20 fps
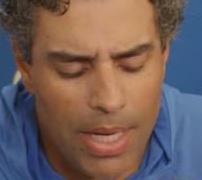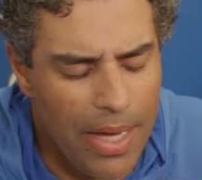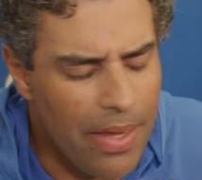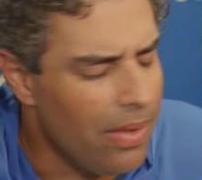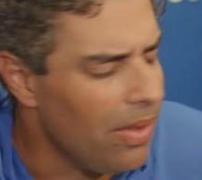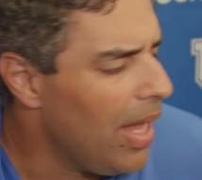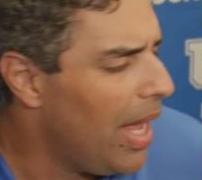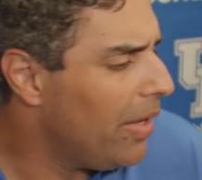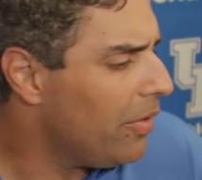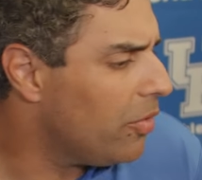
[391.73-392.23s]
Yeah,
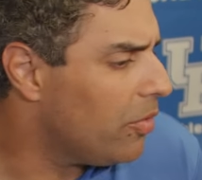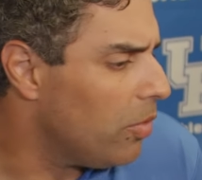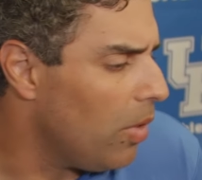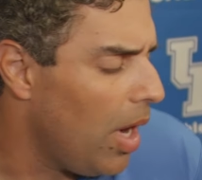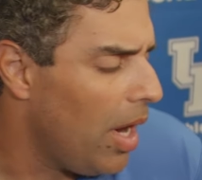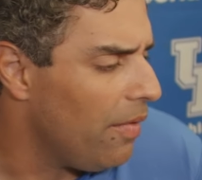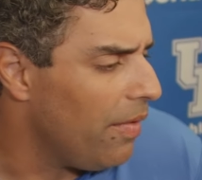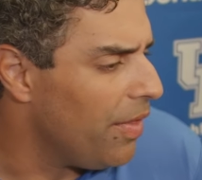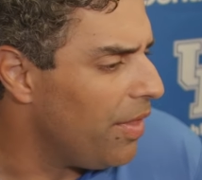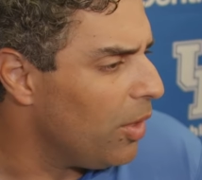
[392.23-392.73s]
the last
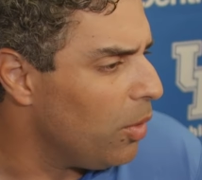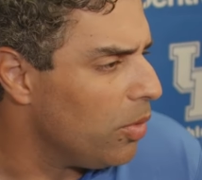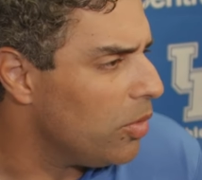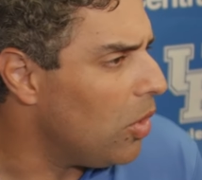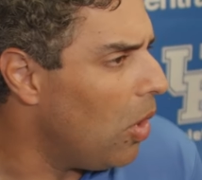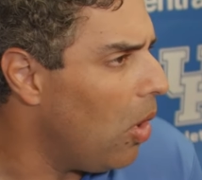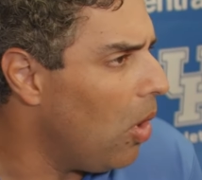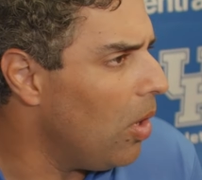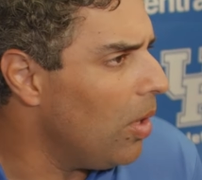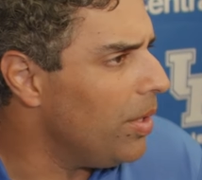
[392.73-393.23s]
drive I think was
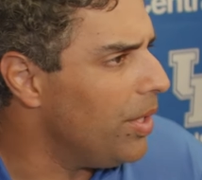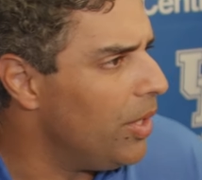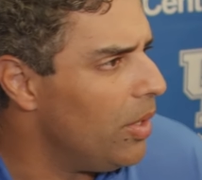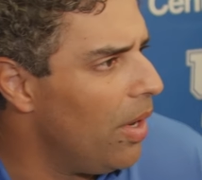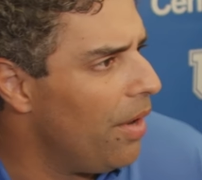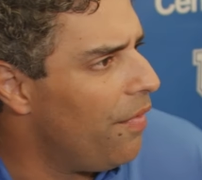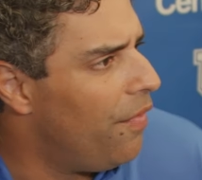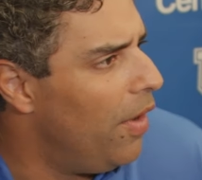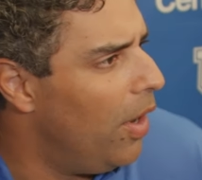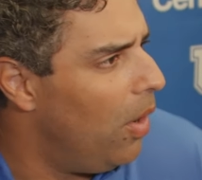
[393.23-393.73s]
hard. You
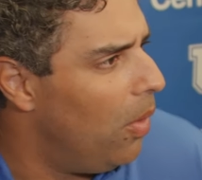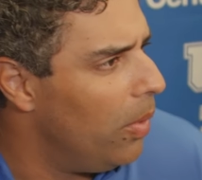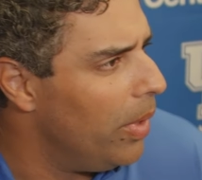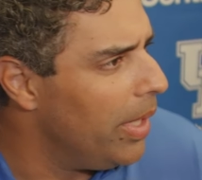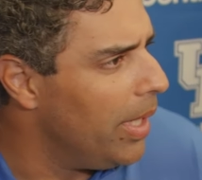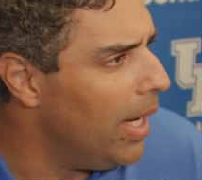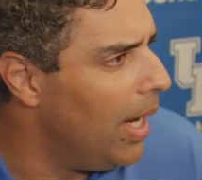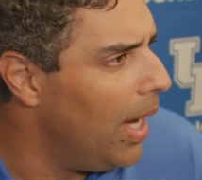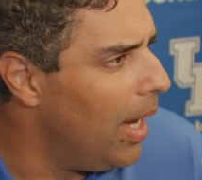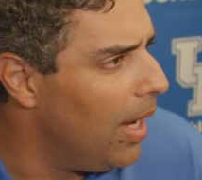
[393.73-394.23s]
know, I felt
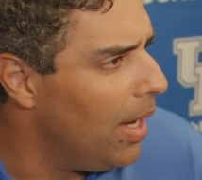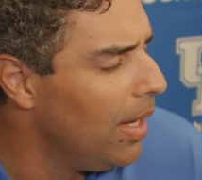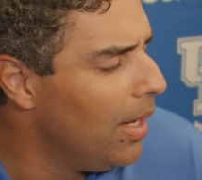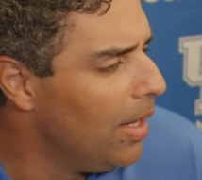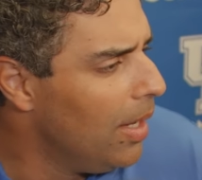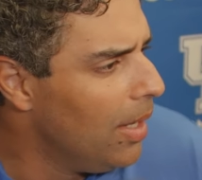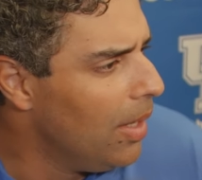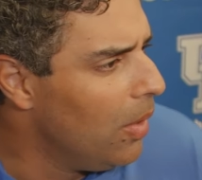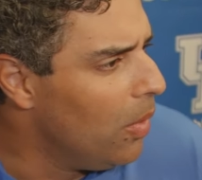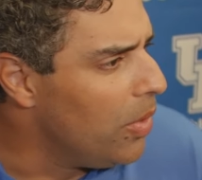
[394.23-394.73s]
we
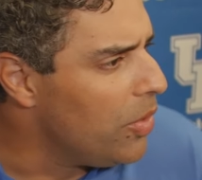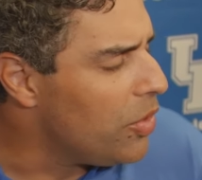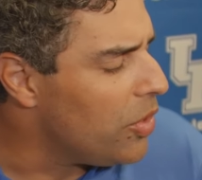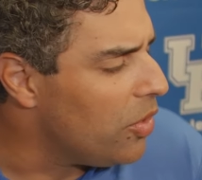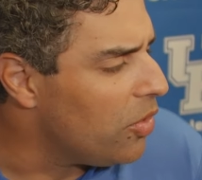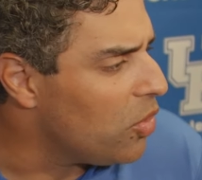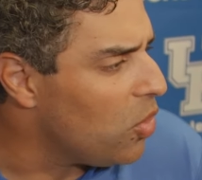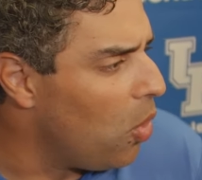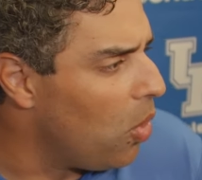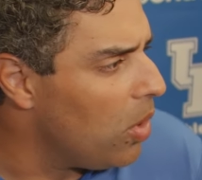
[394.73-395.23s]

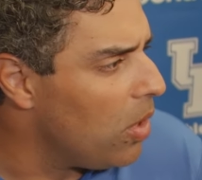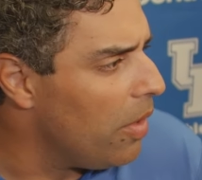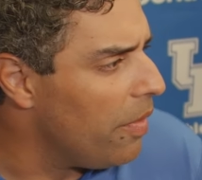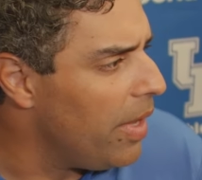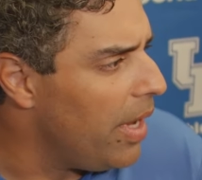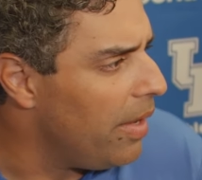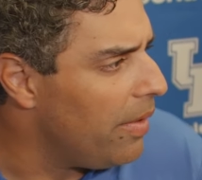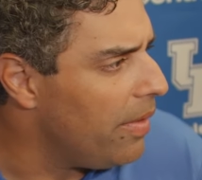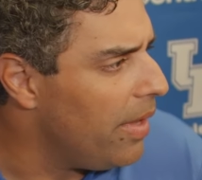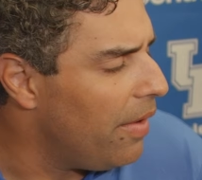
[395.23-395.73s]
should have scored
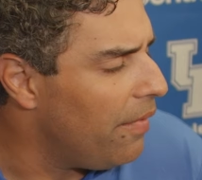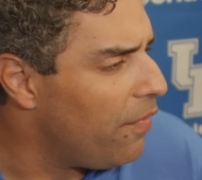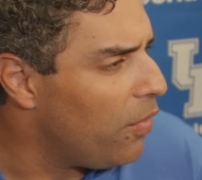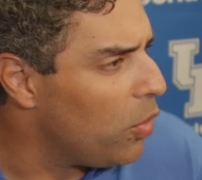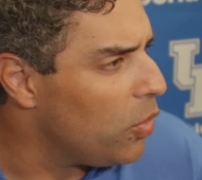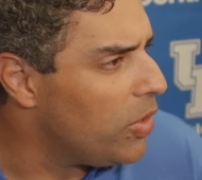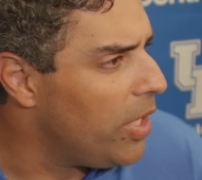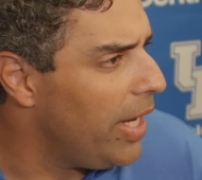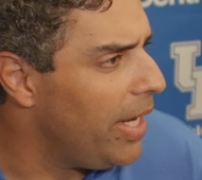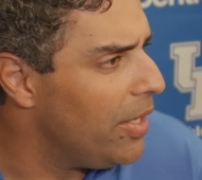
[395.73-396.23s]
on that
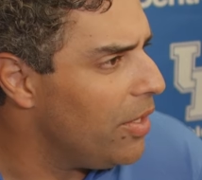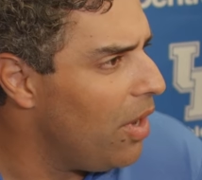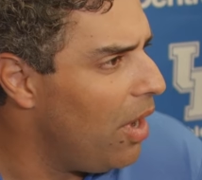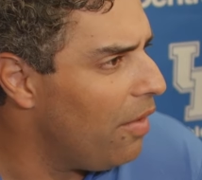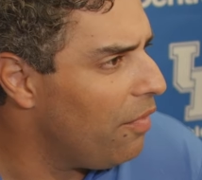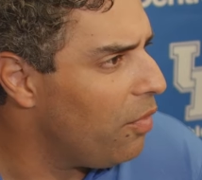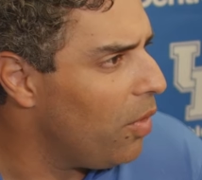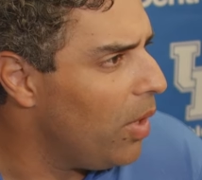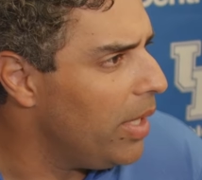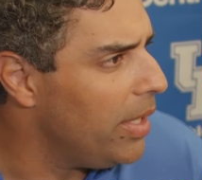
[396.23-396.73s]
first
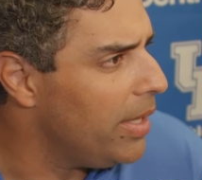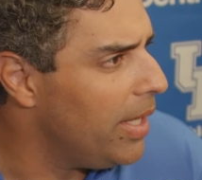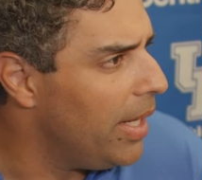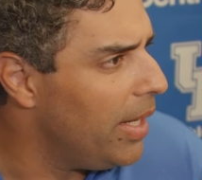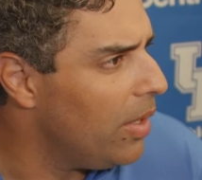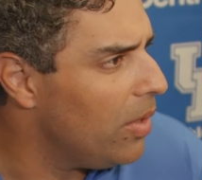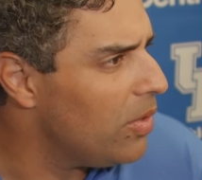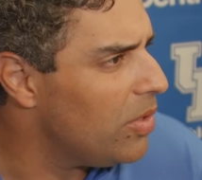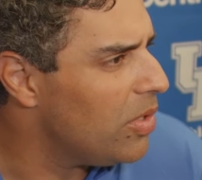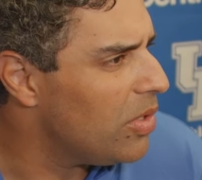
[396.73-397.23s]
handoff right
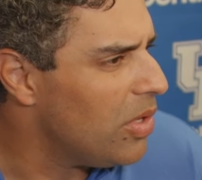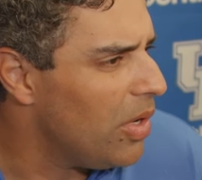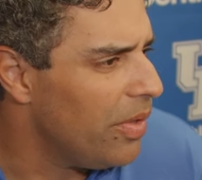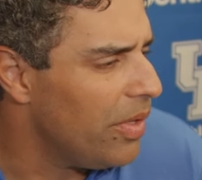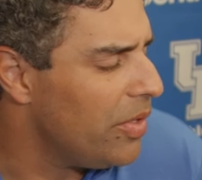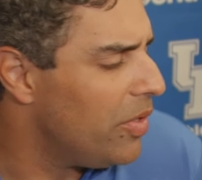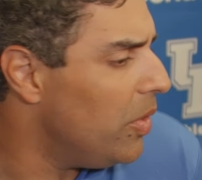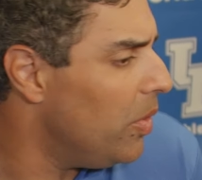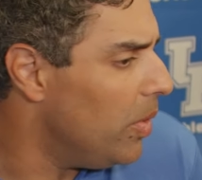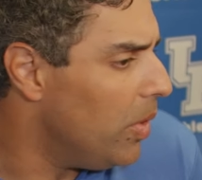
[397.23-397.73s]
there, just on
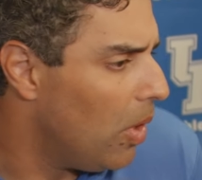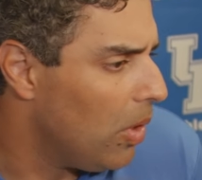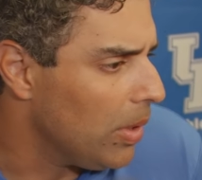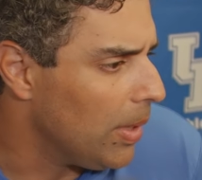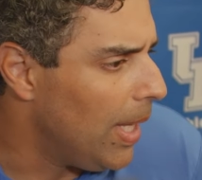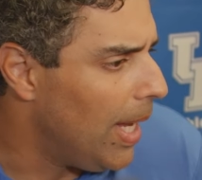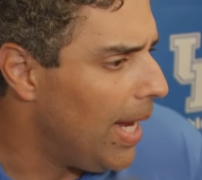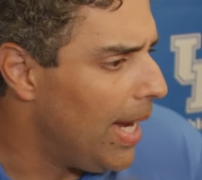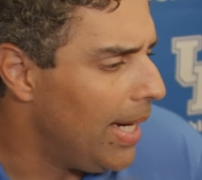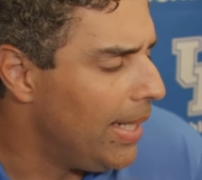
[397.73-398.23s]
the 2
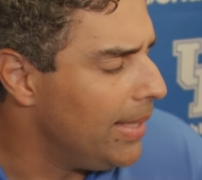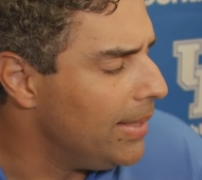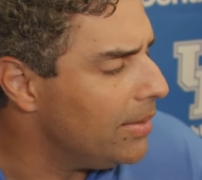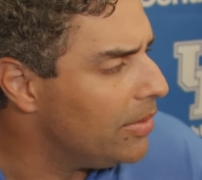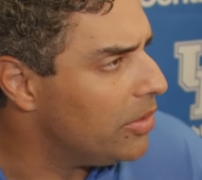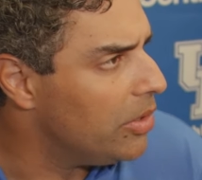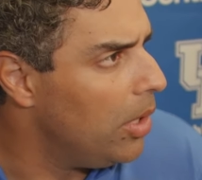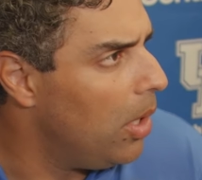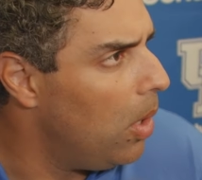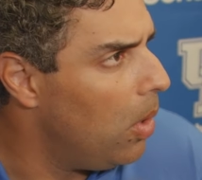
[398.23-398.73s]
yard line.
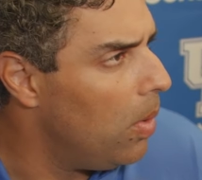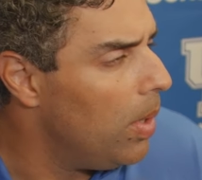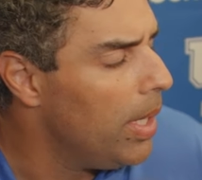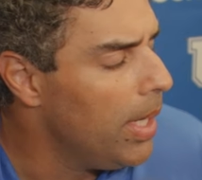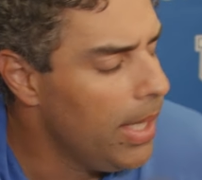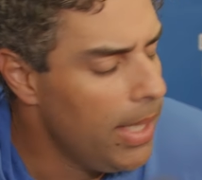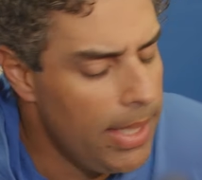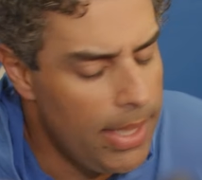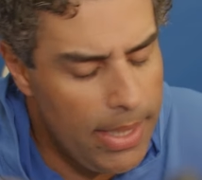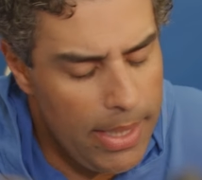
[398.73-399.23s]
And so,
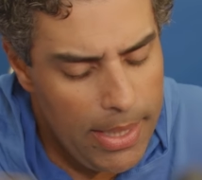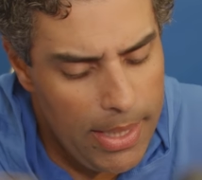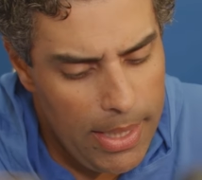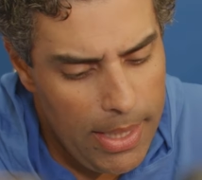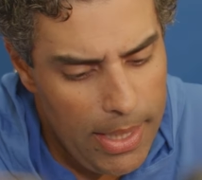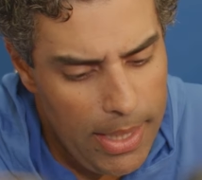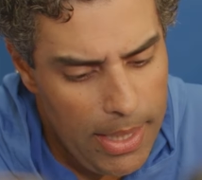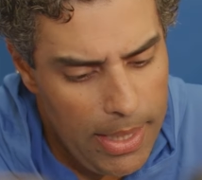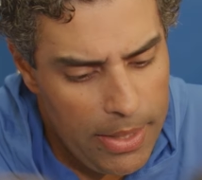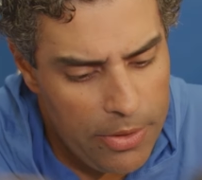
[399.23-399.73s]

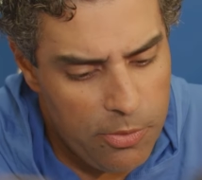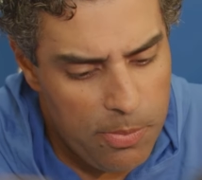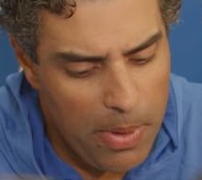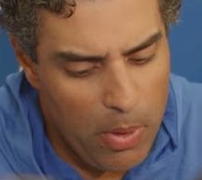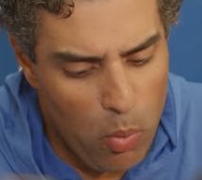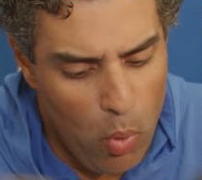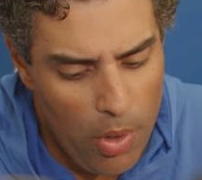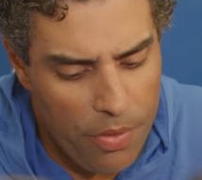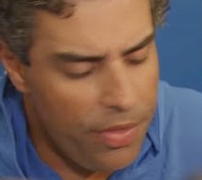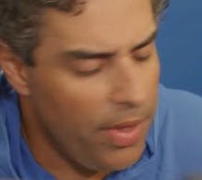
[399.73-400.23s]
it's
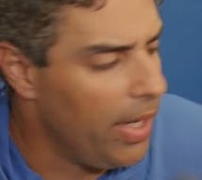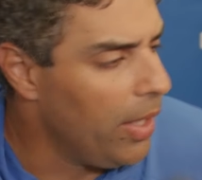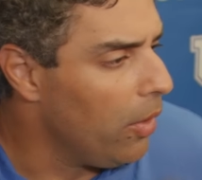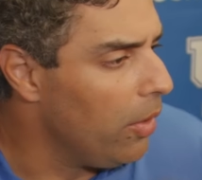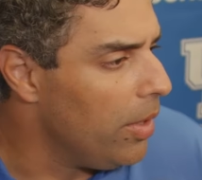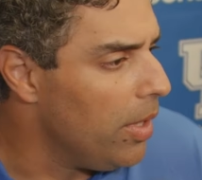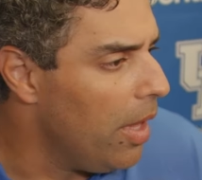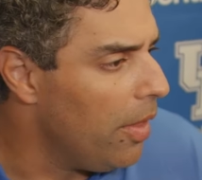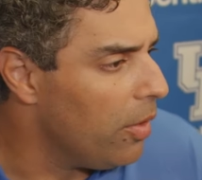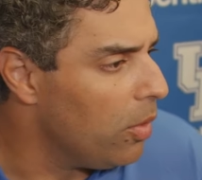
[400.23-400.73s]
been one thing
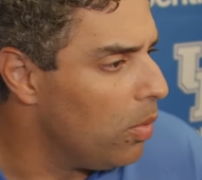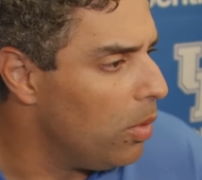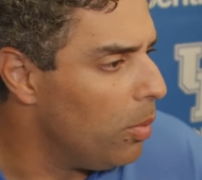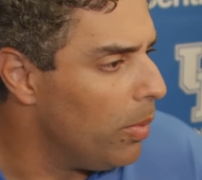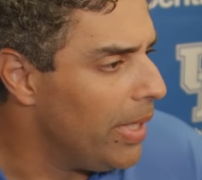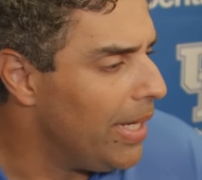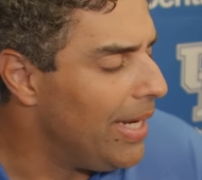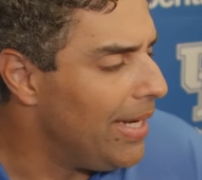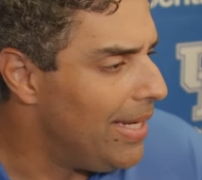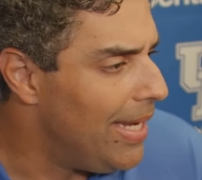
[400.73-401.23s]
or another when
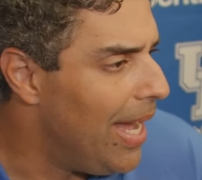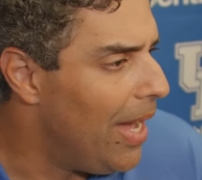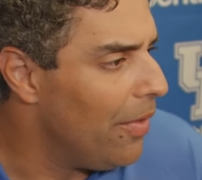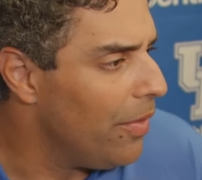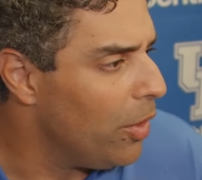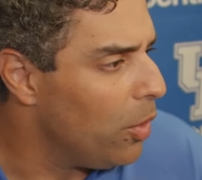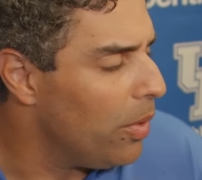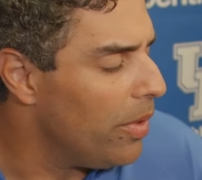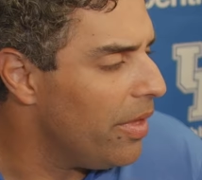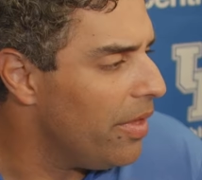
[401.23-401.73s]
we get
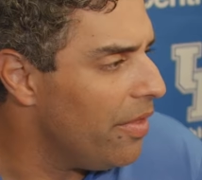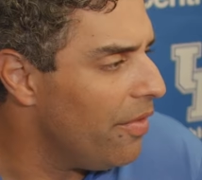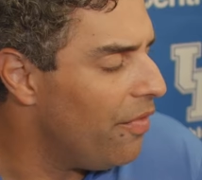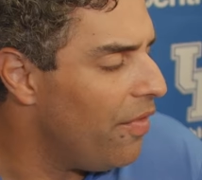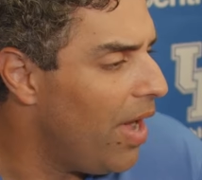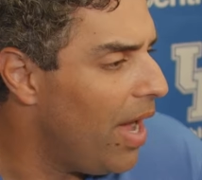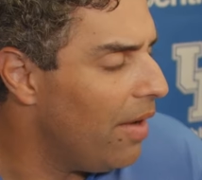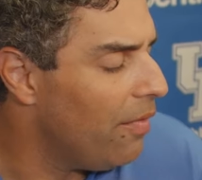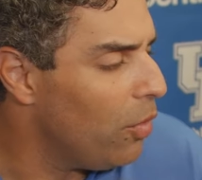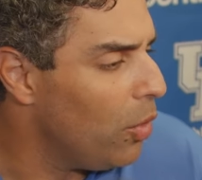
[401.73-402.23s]
down there within the
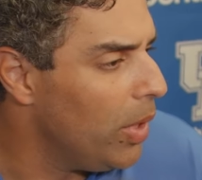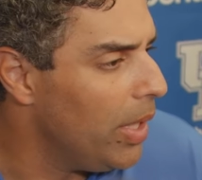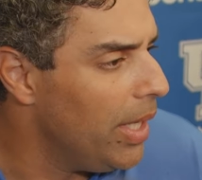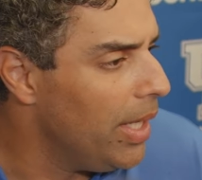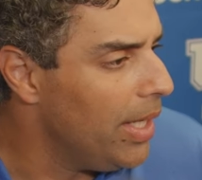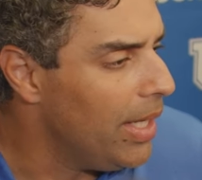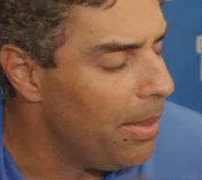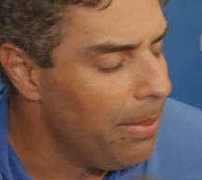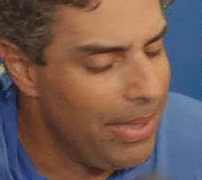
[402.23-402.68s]
five or in.